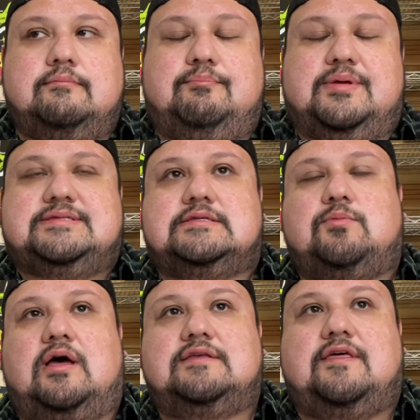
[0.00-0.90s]
business
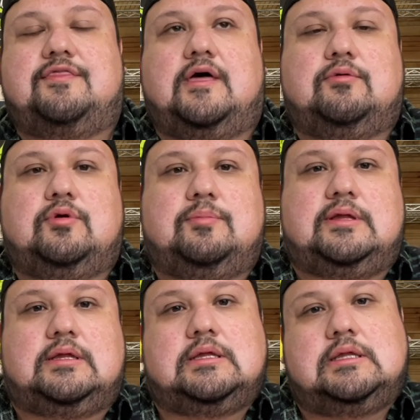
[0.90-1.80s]
wise, I thought it would
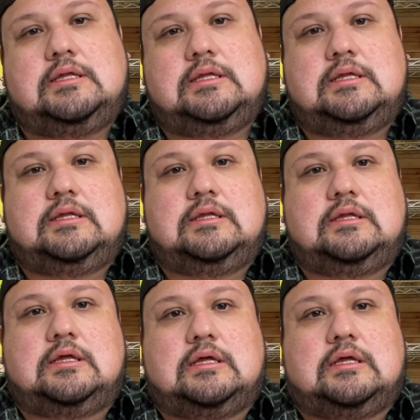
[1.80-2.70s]
be
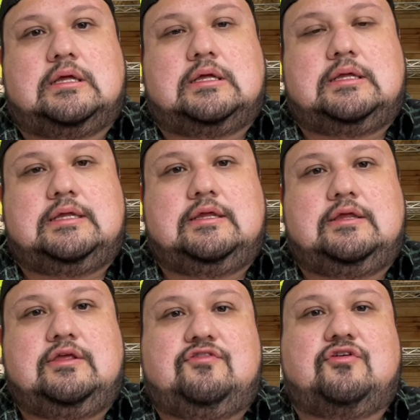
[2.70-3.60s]
uh,
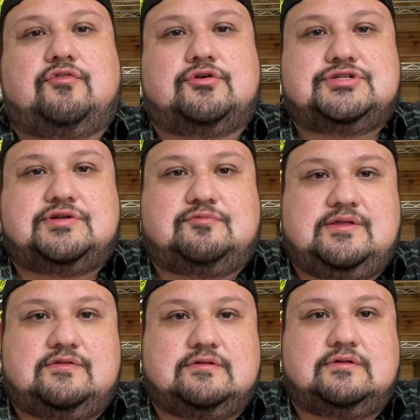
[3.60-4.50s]
easier version of
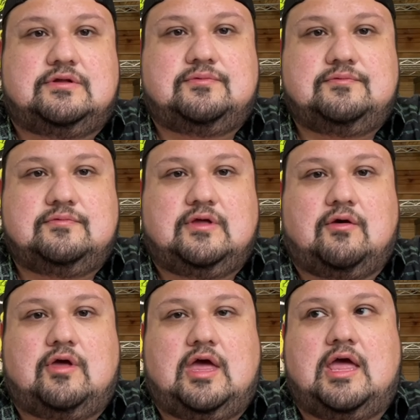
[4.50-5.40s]
pizza to do.
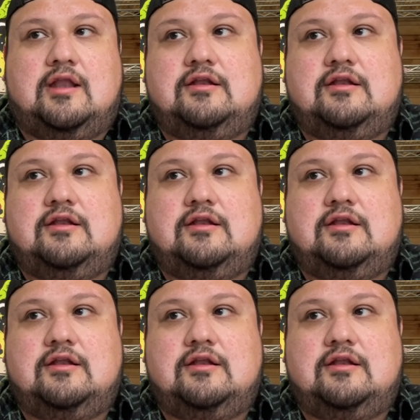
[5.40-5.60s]
And